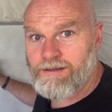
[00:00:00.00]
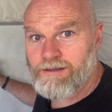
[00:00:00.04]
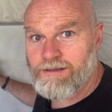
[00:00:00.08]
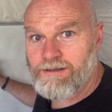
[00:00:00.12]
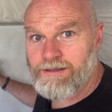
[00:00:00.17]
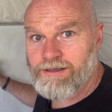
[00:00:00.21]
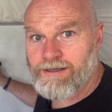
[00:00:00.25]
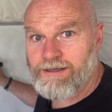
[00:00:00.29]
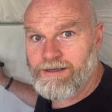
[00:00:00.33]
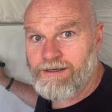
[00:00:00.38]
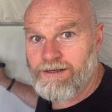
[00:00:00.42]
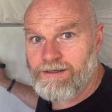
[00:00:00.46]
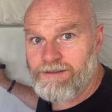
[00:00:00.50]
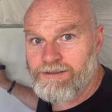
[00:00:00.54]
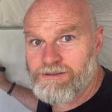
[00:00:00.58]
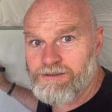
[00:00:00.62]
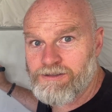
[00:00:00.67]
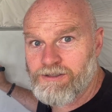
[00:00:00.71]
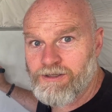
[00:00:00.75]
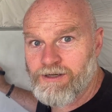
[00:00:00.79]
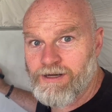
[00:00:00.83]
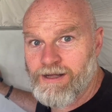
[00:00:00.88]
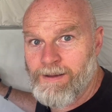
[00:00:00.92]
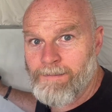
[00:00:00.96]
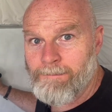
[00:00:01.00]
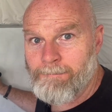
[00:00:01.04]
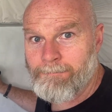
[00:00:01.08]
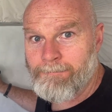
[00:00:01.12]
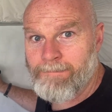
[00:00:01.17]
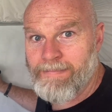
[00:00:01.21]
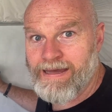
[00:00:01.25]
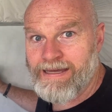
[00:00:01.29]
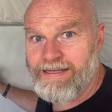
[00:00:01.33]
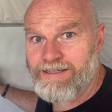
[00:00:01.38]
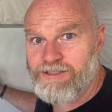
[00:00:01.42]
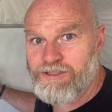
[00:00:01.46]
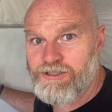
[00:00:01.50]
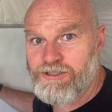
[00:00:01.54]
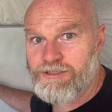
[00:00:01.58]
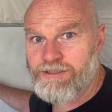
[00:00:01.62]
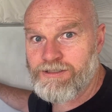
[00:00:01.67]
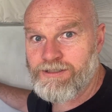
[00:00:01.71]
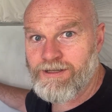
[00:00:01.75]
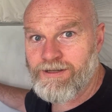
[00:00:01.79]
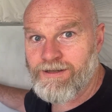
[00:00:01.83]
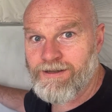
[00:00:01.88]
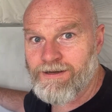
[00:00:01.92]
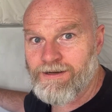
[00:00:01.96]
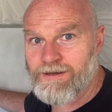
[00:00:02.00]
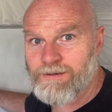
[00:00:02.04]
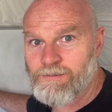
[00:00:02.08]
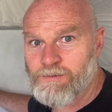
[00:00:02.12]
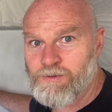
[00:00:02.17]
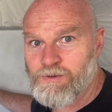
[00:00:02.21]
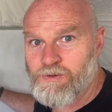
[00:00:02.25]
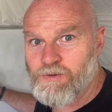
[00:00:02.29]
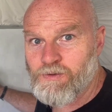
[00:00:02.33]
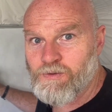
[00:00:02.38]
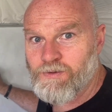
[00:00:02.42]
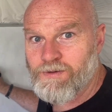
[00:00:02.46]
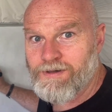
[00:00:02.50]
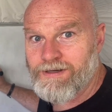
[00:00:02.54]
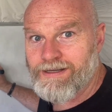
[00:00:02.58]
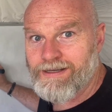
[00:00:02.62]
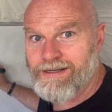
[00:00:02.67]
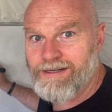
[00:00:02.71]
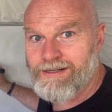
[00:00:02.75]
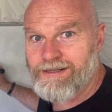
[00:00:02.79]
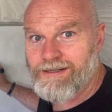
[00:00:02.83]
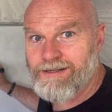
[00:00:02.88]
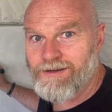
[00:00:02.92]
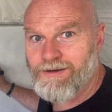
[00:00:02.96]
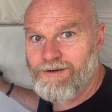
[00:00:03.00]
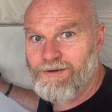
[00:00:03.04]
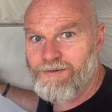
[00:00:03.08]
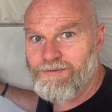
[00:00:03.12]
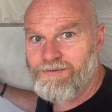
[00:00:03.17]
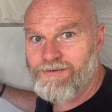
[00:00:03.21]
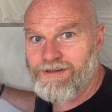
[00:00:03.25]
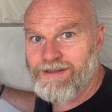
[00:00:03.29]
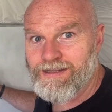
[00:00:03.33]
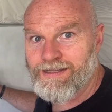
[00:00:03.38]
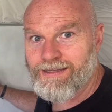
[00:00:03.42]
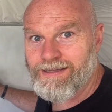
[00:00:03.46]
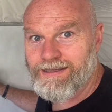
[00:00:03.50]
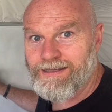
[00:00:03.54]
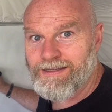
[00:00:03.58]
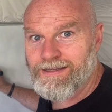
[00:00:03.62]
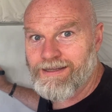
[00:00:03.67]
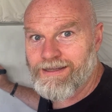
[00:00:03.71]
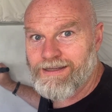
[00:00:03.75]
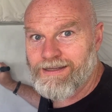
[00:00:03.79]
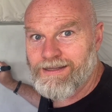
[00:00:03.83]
Okay, I just gotta imagine that I'm drawing it over there.